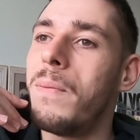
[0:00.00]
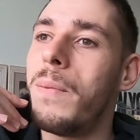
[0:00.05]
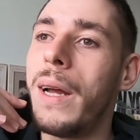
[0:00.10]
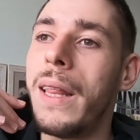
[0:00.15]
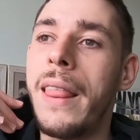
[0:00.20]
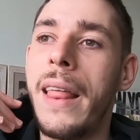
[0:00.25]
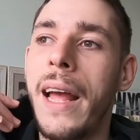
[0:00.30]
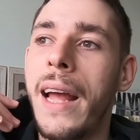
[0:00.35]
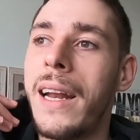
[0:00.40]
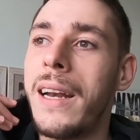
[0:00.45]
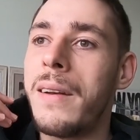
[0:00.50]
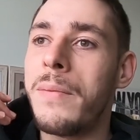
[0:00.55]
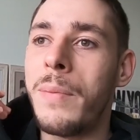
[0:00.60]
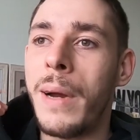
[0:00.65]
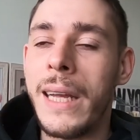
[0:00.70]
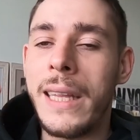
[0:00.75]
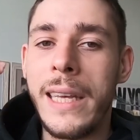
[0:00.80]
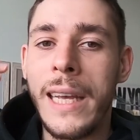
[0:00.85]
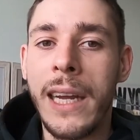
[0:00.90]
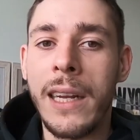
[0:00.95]
But then
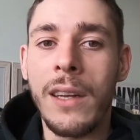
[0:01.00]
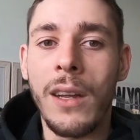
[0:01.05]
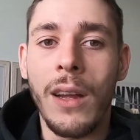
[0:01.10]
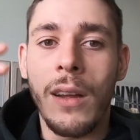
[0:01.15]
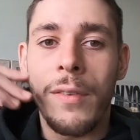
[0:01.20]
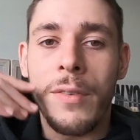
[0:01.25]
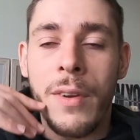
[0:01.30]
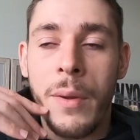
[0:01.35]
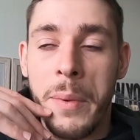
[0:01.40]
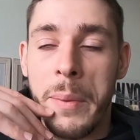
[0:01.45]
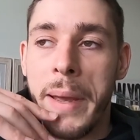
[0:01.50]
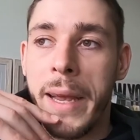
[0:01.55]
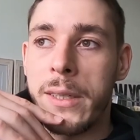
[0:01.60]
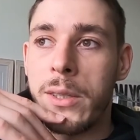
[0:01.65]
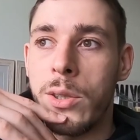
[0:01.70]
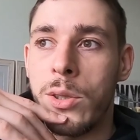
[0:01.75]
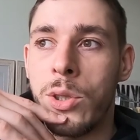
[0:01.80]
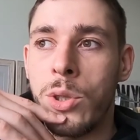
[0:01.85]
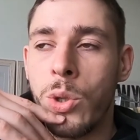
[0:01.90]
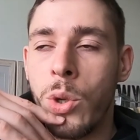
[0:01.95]
by the end of, coming
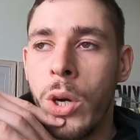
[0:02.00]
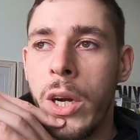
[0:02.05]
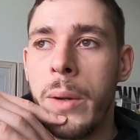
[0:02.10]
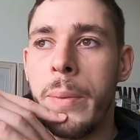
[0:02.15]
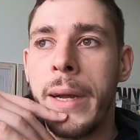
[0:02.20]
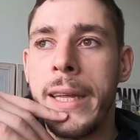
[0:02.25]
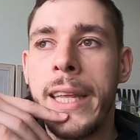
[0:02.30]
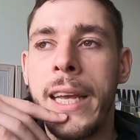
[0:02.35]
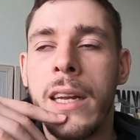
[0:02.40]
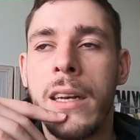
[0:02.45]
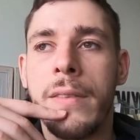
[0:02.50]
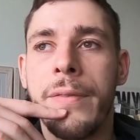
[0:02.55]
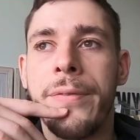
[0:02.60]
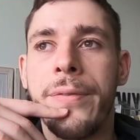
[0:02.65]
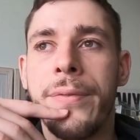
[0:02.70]
back to the story, by the end